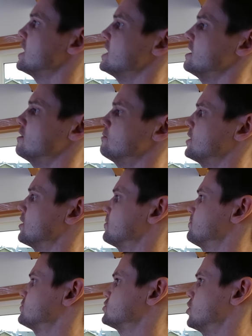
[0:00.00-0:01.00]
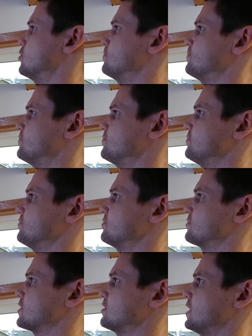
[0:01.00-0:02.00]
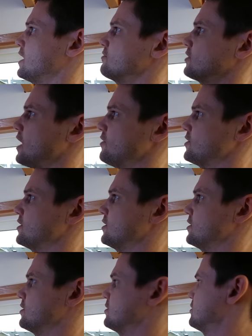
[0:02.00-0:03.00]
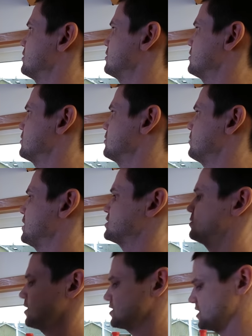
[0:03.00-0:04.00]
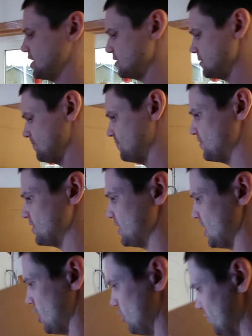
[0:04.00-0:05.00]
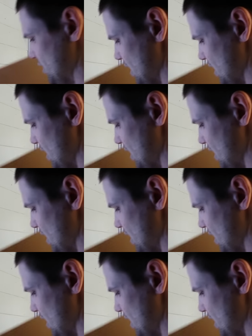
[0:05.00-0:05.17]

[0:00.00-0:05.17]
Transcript: in the mirror. So I've got the pencil marks there. The only